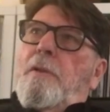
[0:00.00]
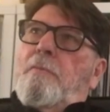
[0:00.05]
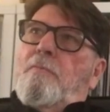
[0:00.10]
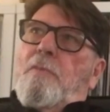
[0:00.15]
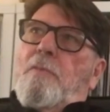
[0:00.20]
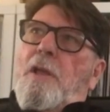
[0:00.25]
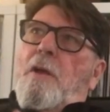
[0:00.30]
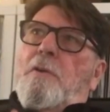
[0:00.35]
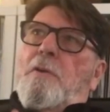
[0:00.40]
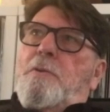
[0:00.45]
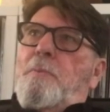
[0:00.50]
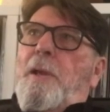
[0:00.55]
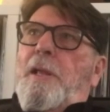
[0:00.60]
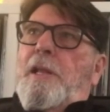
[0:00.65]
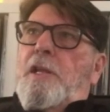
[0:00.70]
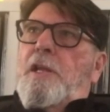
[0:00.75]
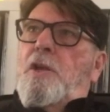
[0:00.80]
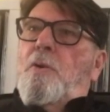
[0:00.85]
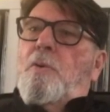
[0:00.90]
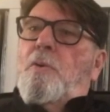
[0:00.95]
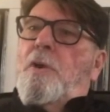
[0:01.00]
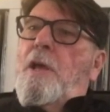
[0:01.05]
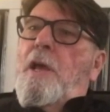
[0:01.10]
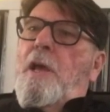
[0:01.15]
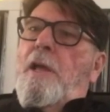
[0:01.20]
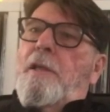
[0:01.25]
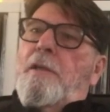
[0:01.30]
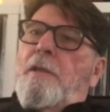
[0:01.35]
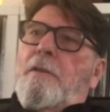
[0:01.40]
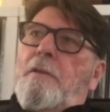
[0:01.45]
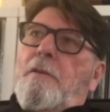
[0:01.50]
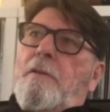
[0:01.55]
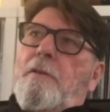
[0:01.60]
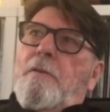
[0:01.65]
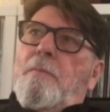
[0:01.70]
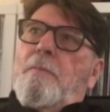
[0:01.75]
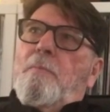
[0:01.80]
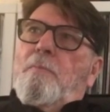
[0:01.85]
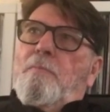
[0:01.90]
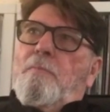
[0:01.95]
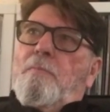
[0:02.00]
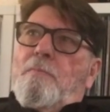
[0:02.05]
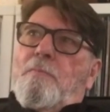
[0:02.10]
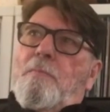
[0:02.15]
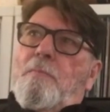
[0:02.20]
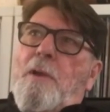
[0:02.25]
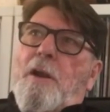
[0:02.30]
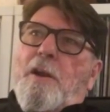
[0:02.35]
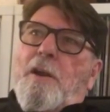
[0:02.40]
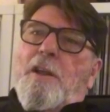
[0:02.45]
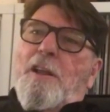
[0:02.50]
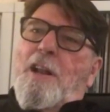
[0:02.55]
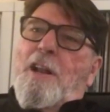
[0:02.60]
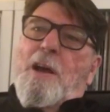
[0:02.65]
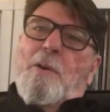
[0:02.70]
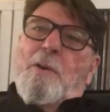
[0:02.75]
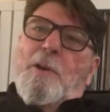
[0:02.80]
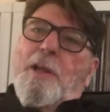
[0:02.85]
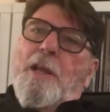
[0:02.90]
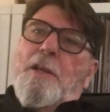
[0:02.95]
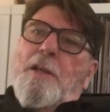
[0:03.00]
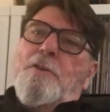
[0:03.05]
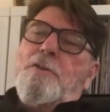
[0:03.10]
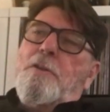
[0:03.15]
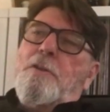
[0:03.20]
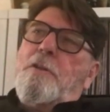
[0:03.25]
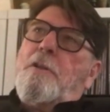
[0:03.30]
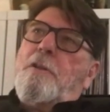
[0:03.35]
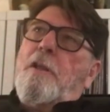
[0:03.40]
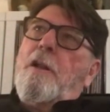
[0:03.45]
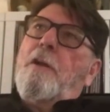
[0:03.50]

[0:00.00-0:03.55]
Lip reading: it's mainly UK, America nowadays.